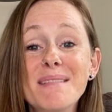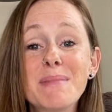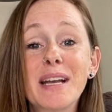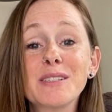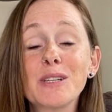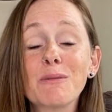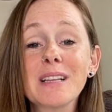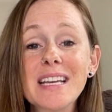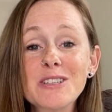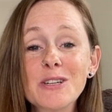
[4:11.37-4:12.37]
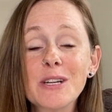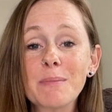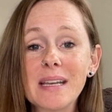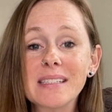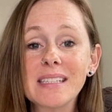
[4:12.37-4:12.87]
Because your relationship
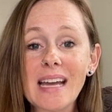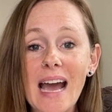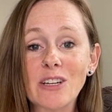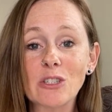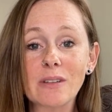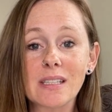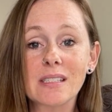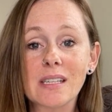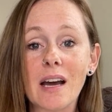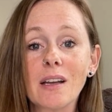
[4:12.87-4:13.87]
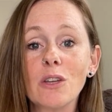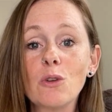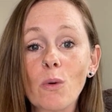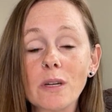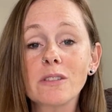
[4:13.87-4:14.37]
isn't actually stuck.
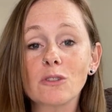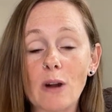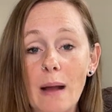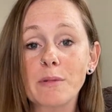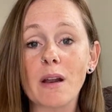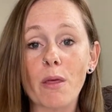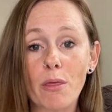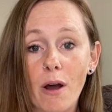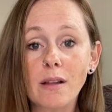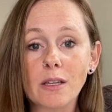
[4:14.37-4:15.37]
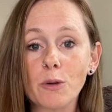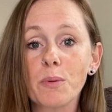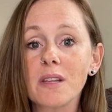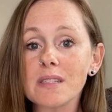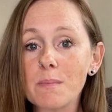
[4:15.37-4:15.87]
You're just trapped in a thought
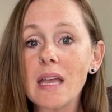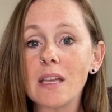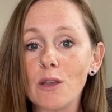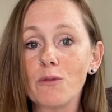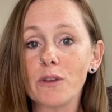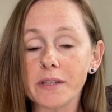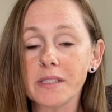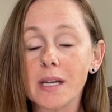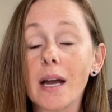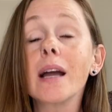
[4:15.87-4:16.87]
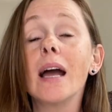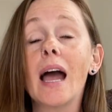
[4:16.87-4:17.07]
loop that's making you feel stuck.